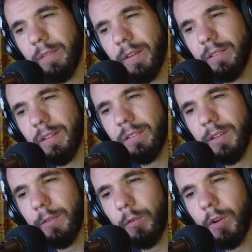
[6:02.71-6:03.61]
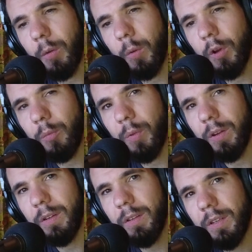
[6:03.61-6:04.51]
don't think is necessarily the right word, but
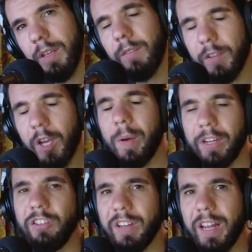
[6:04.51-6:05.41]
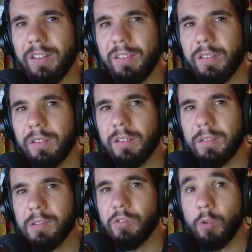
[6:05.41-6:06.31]
the OH&S
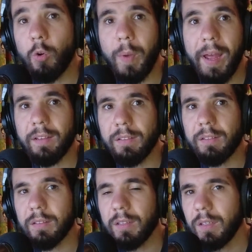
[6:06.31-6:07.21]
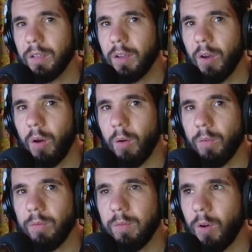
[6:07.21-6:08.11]
drawbacks
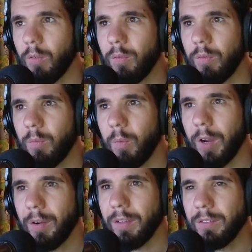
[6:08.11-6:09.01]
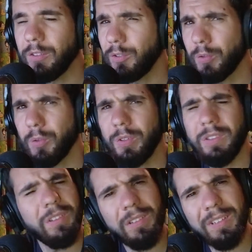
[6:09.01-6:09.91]
of wearing
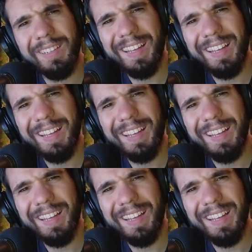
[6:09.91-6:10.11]
shorts.